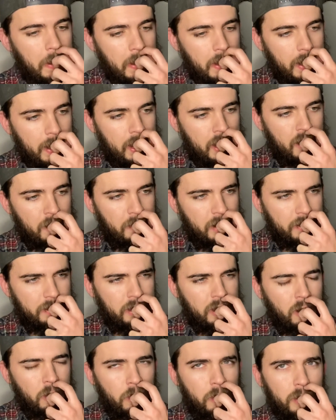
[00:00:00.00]
And I
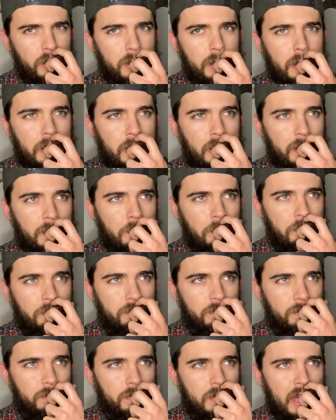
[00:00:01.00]
think it really
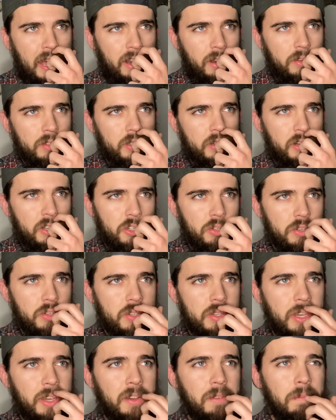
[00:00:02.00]
tackles an
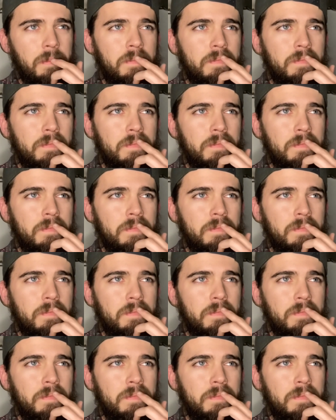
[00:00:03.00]
interesting